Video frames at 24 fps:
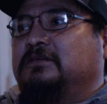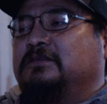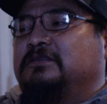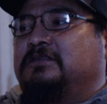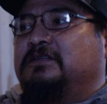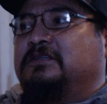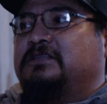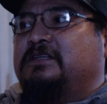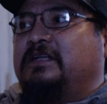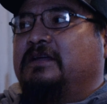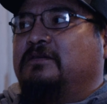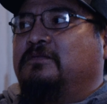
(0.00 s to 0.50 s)

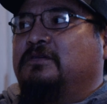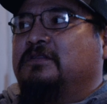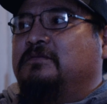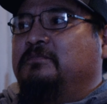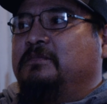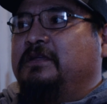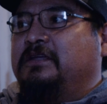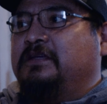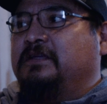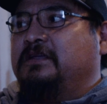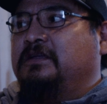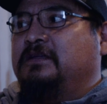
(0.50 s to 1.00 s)
It's just like with
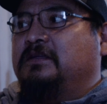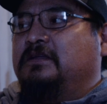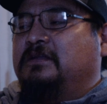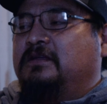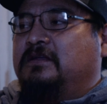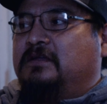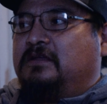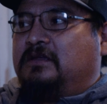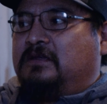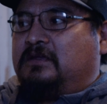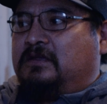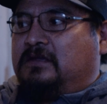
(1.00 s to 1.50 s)
me,
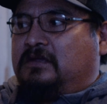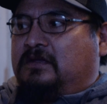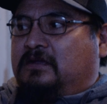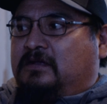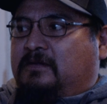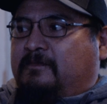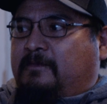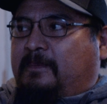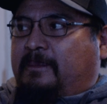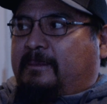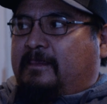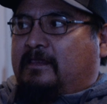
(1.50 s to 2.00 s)

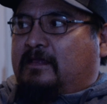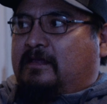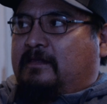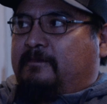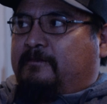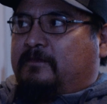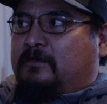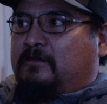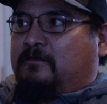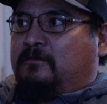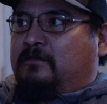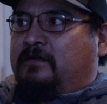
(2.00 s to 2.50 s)

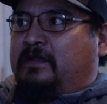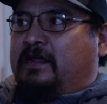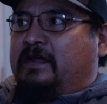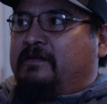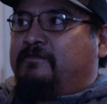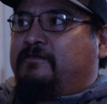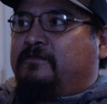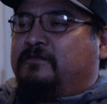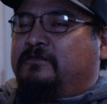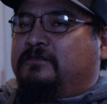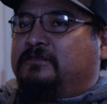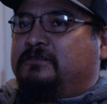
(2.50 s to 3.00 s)
when
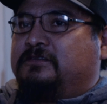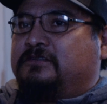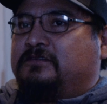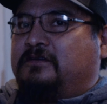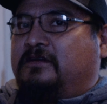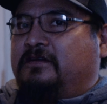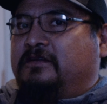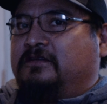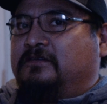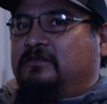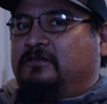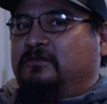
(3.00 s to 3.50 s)
I first
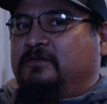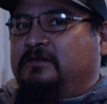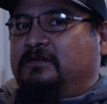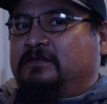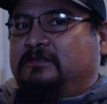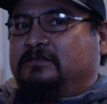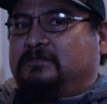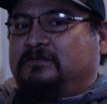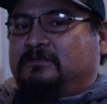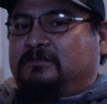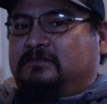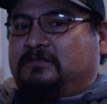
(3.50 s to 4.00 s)
started
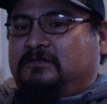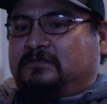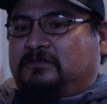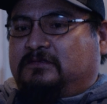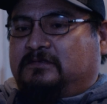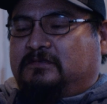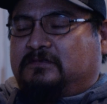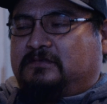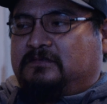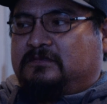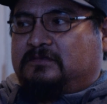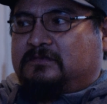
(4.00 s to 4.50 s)
doing
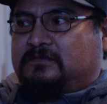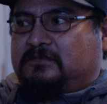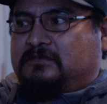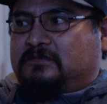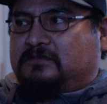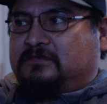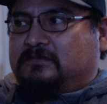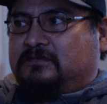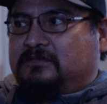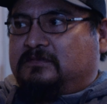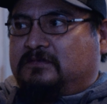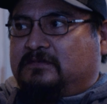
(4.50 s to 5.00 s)

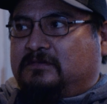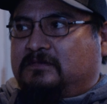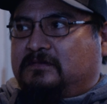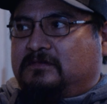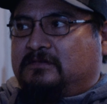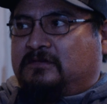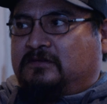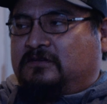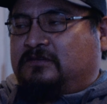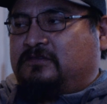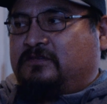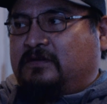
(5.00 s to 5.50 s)

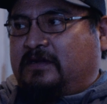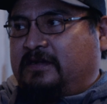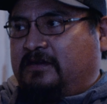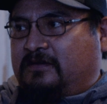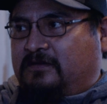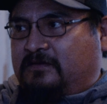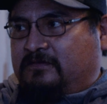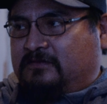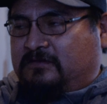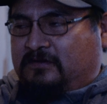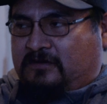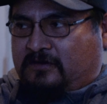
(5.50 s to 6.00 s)
or
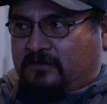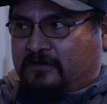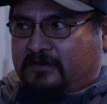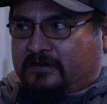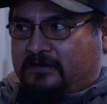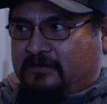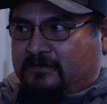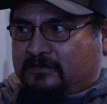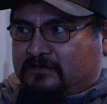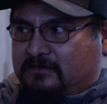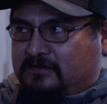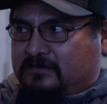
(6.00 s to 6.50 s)

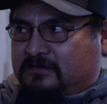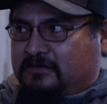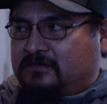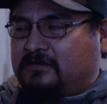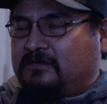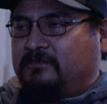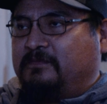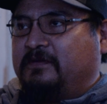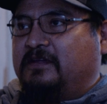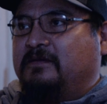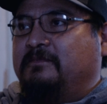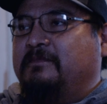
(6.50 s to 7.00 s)
learning
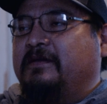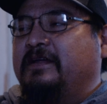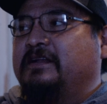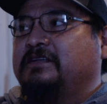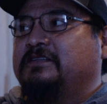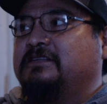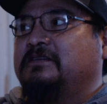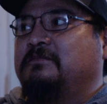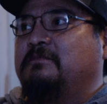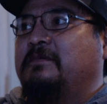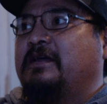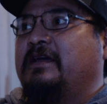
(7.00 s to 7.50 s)
to be a
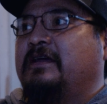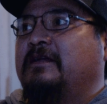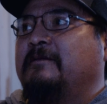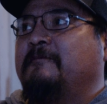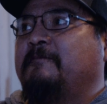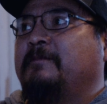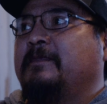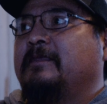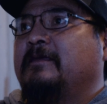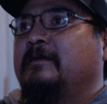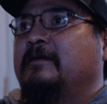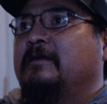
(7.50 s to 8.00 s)
medicine
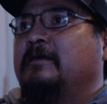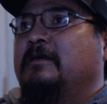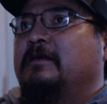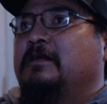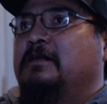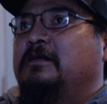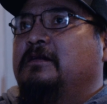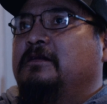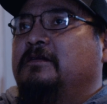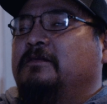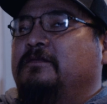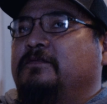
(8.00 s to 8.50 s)
man,
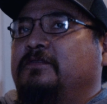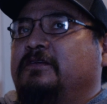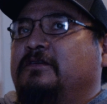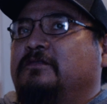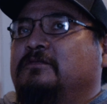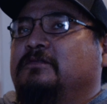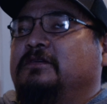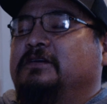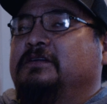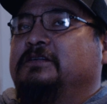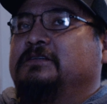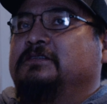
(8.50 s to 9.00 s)

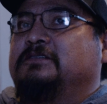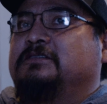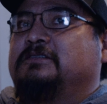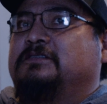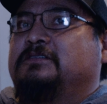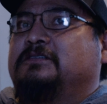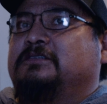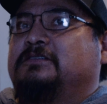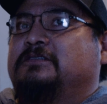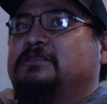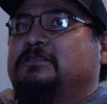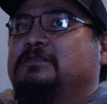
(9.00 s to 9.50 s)
there
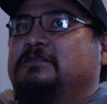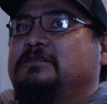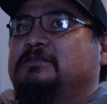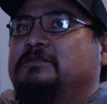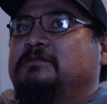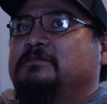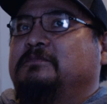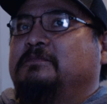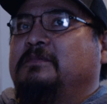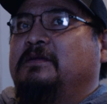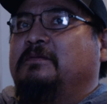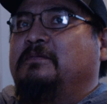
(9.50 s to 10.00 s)

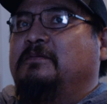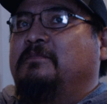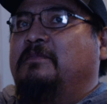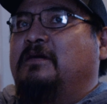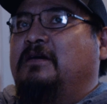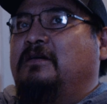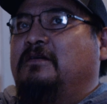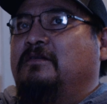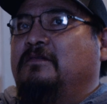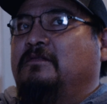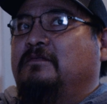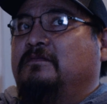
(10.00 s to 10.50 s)
was maybe
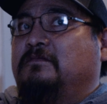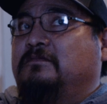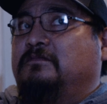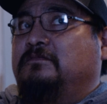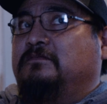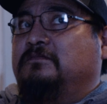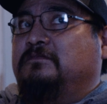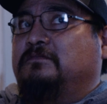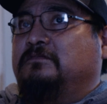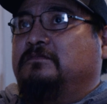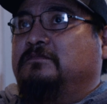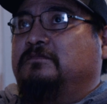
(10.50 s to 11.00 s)
about
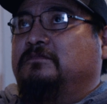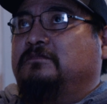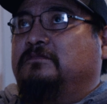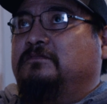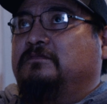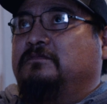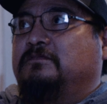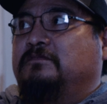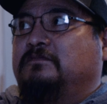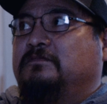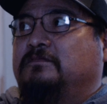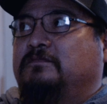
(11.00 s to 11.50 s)

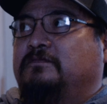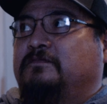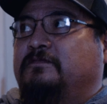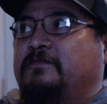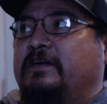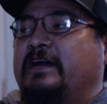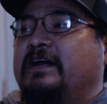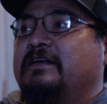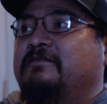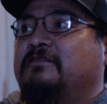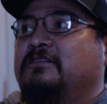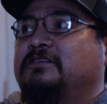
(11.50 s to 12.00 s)

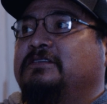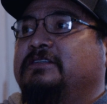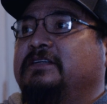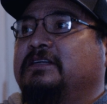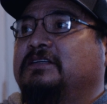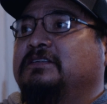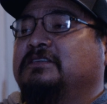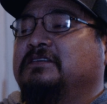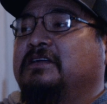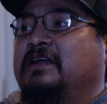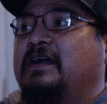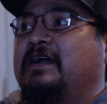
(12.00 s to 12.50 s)
5 or
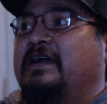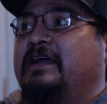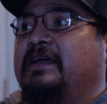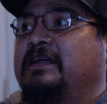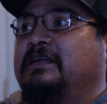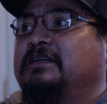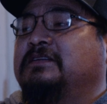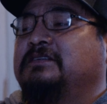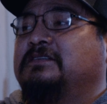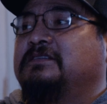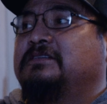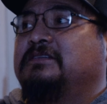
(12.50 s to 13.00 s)
6
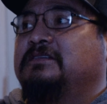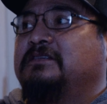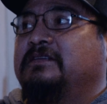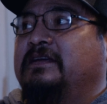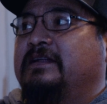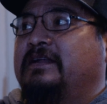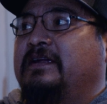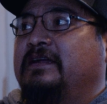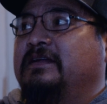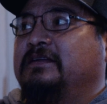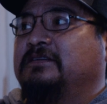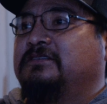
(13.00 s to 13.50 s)
guys
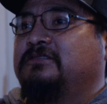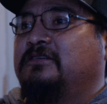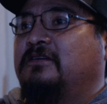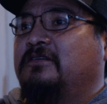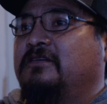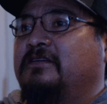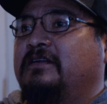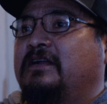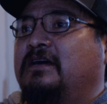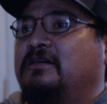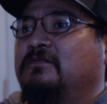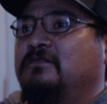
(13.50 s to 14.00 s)
that I
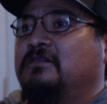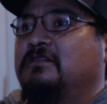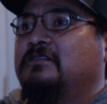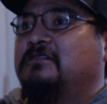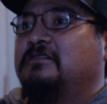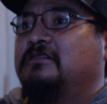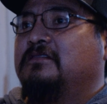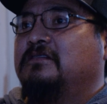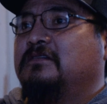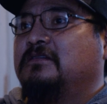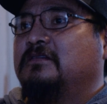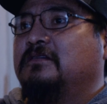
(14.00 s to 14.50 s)
started out
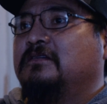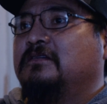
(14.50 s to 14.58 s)
with.